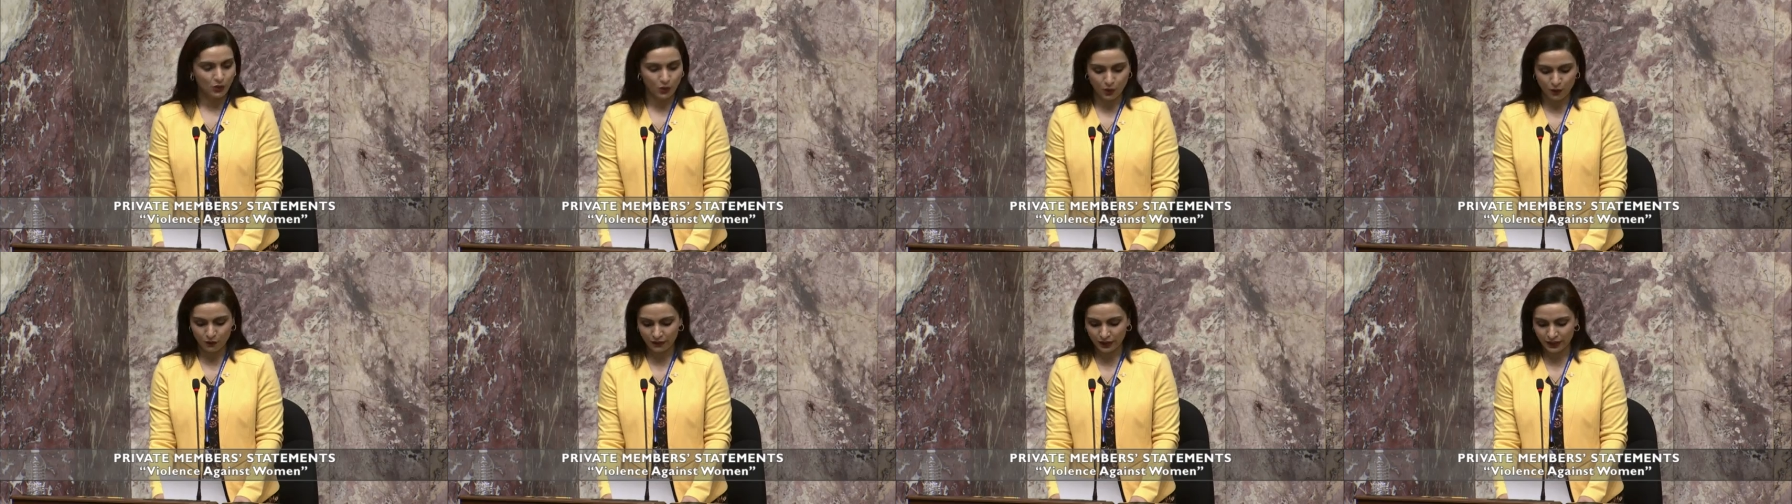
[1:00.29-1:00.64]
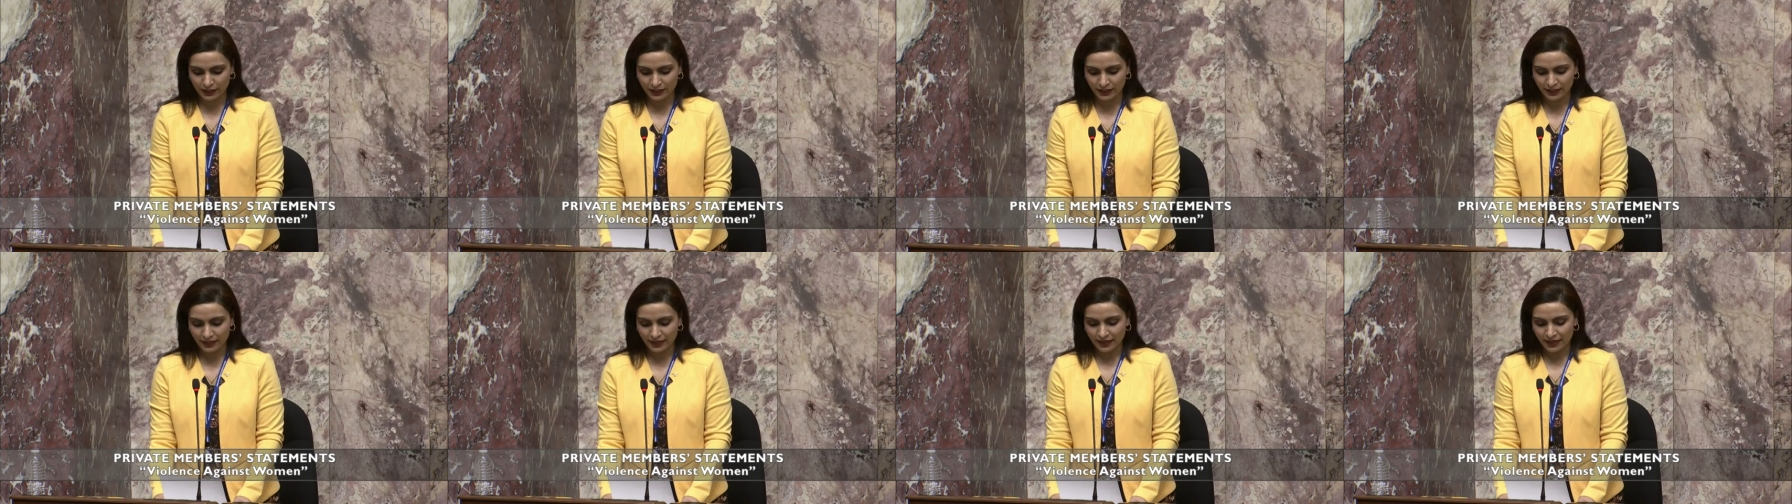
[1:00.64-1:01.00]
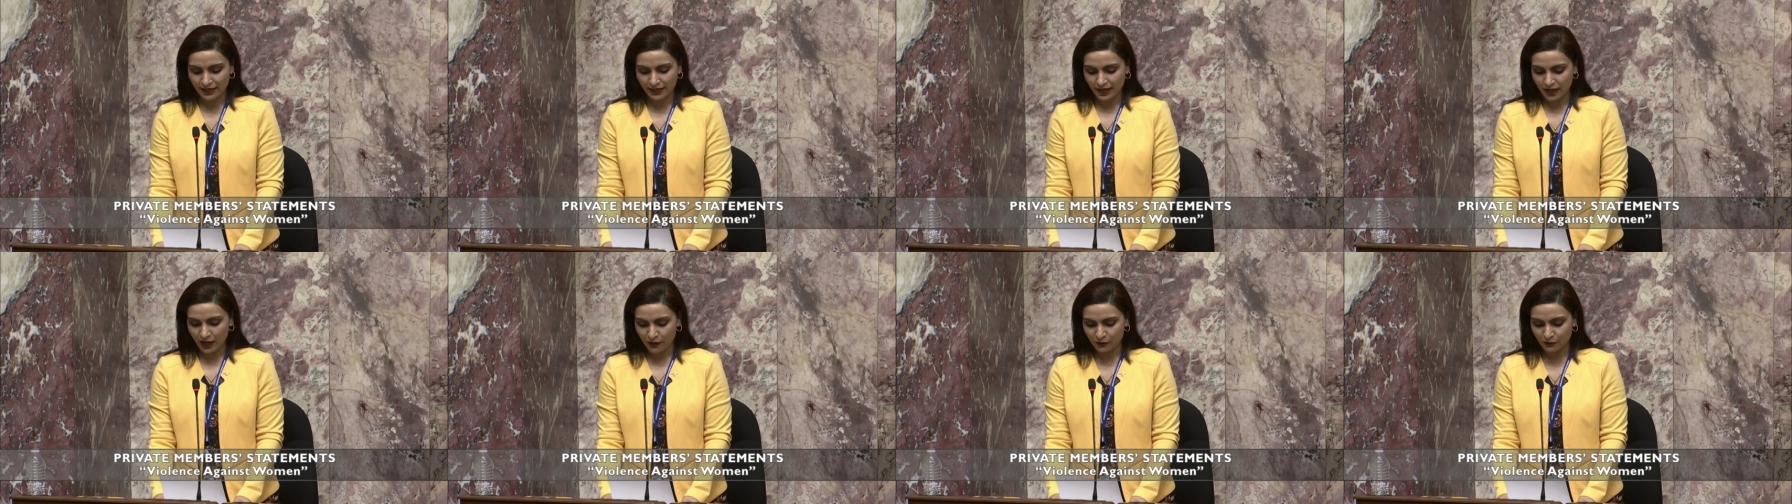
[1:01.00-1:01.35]
COVID
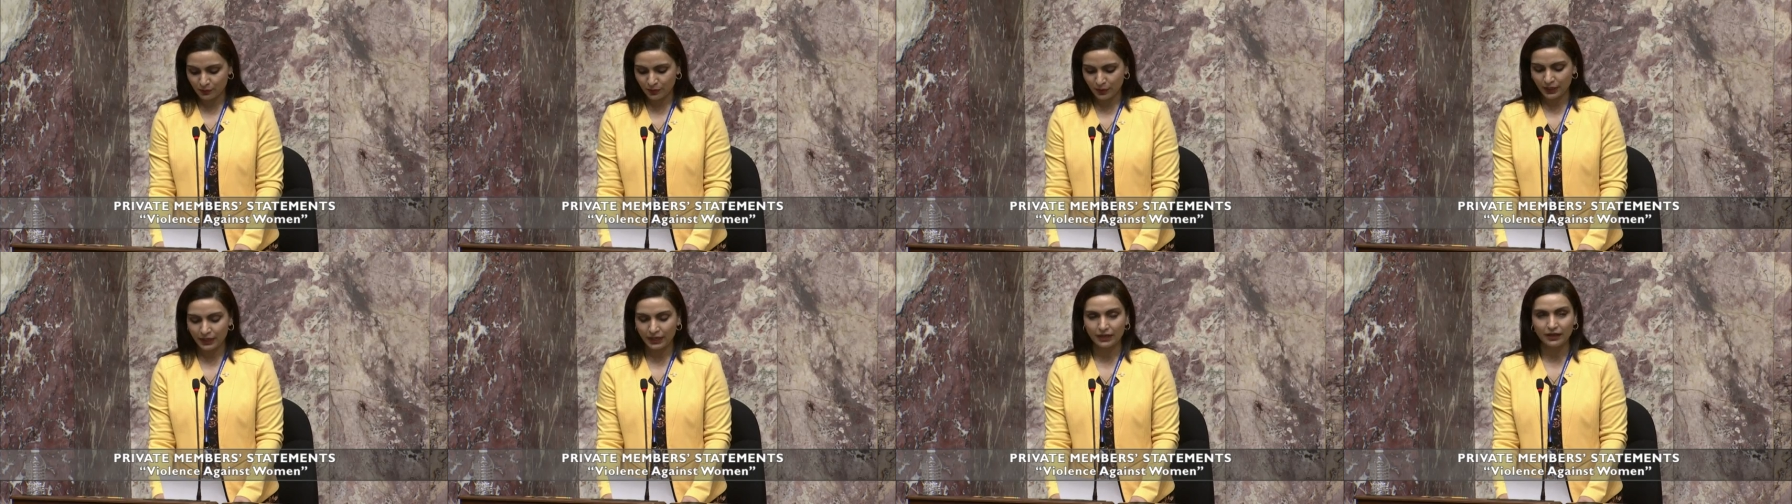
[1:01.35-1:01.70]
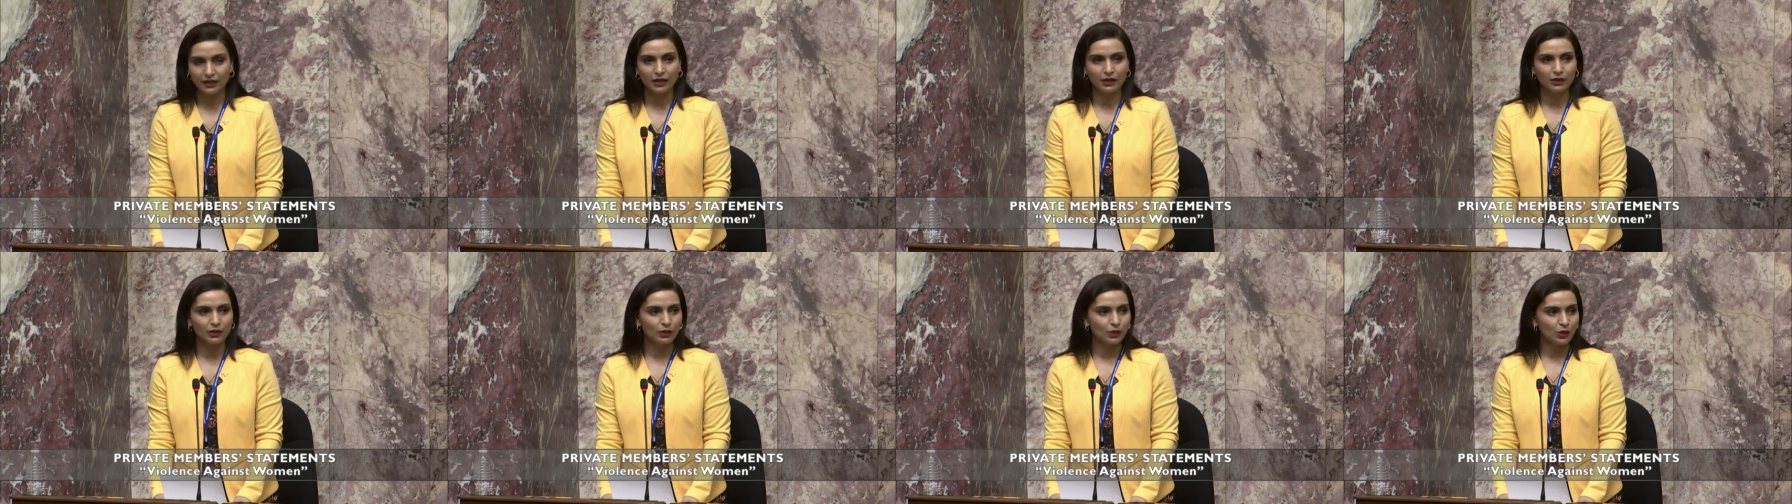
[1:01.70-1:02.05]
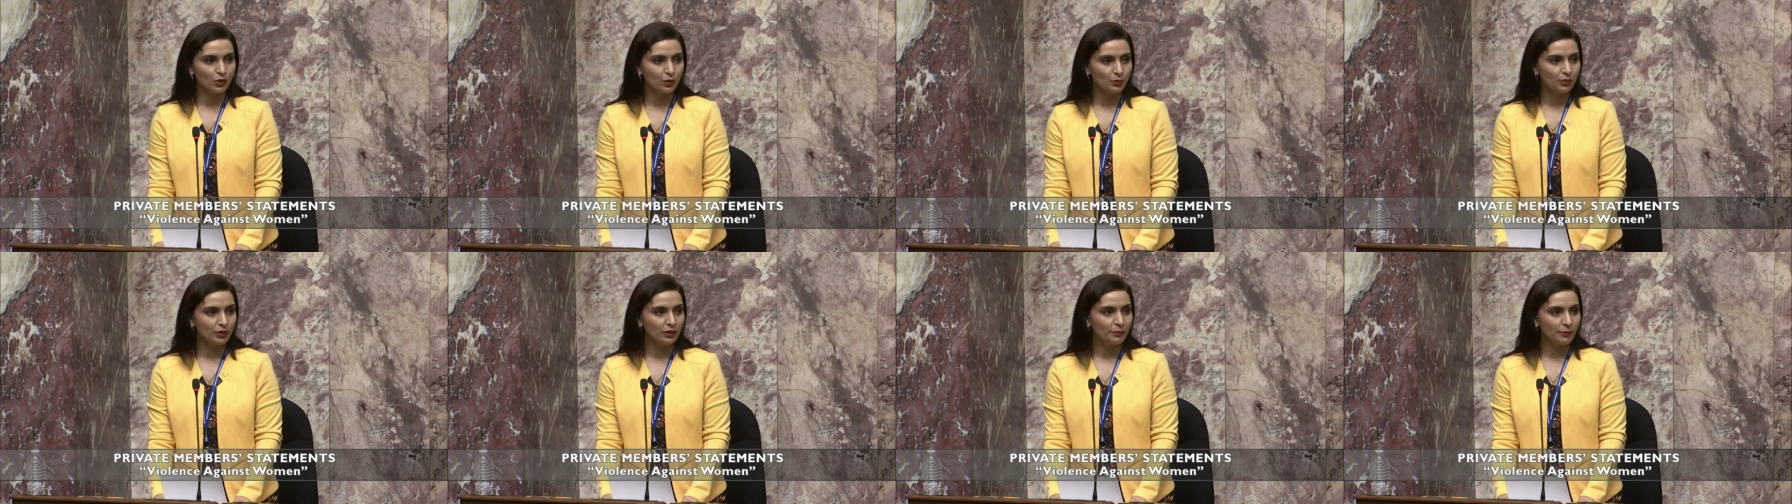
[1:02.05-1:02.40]
outbreak a
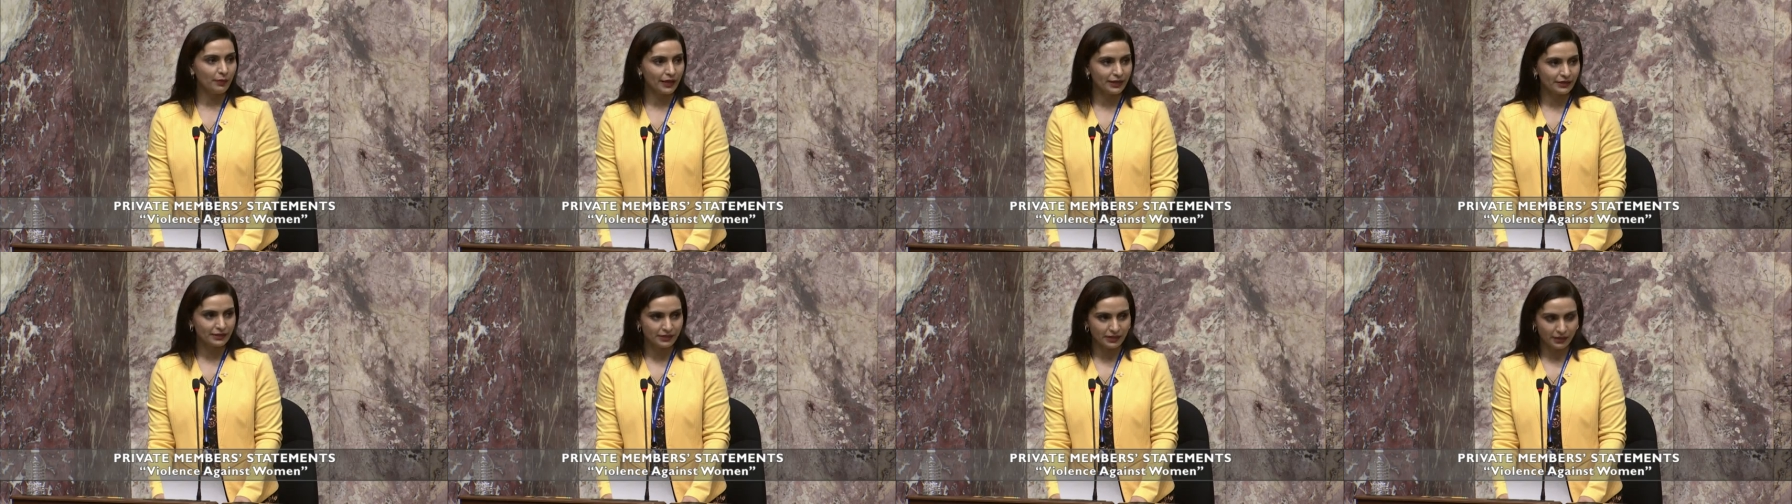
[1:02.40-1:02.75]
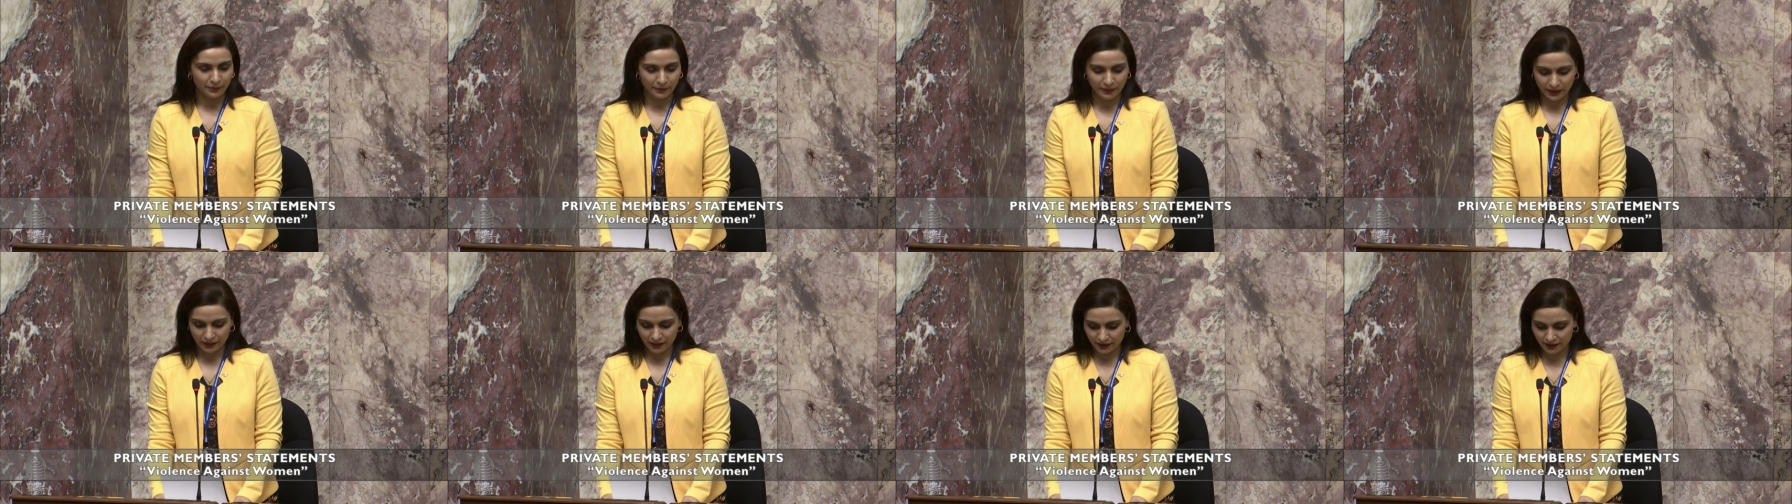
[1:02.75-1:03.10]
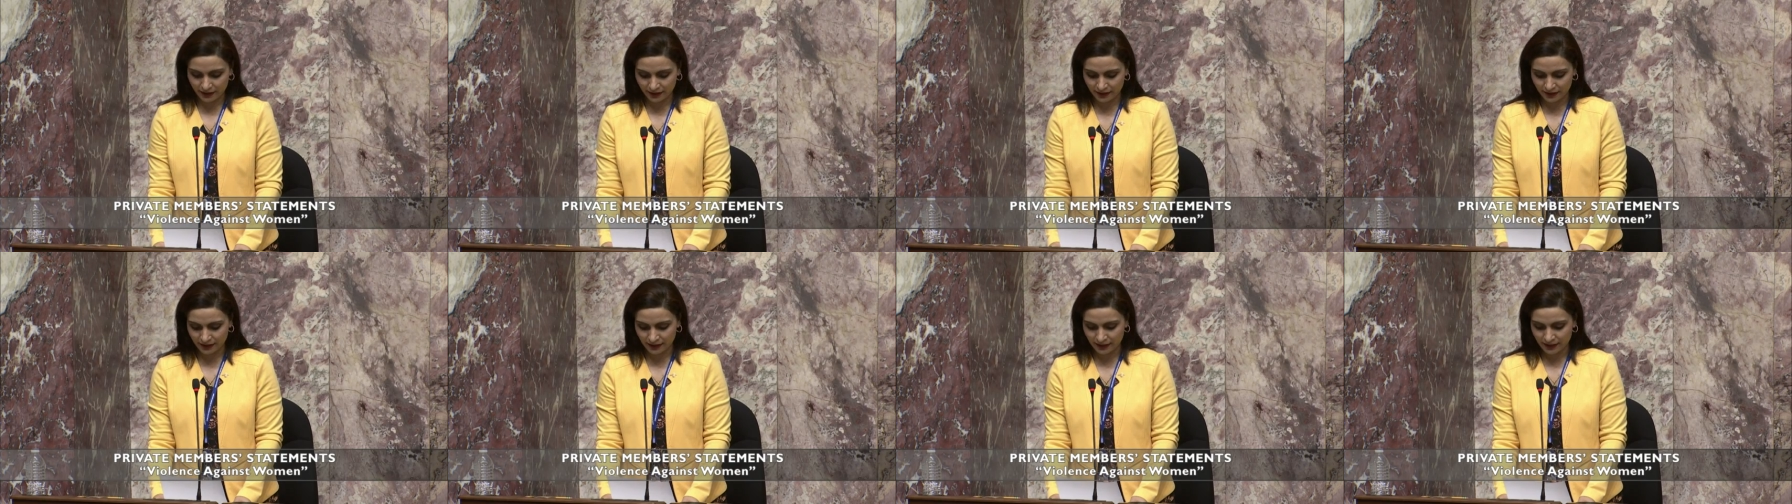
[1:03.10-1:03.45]
global pandemic.